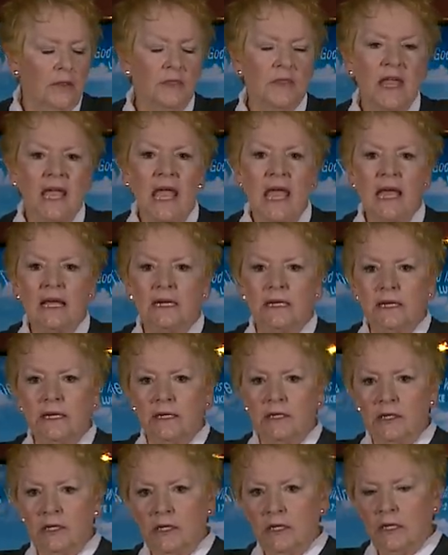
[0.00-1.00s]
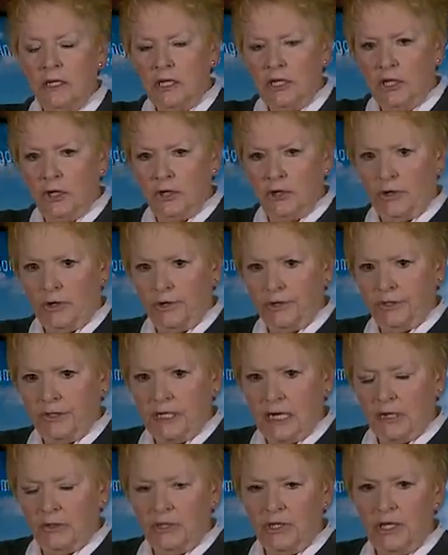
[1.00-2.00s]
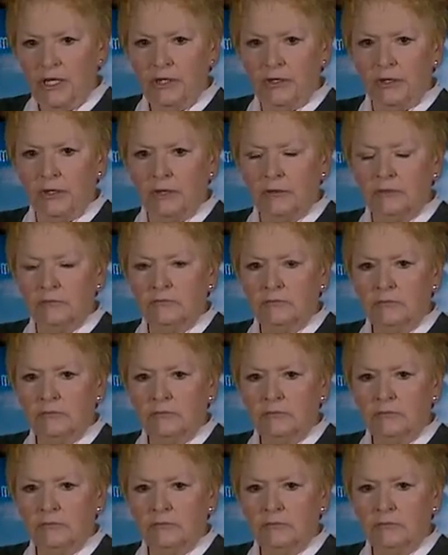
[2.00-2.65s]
They had it in here, down here.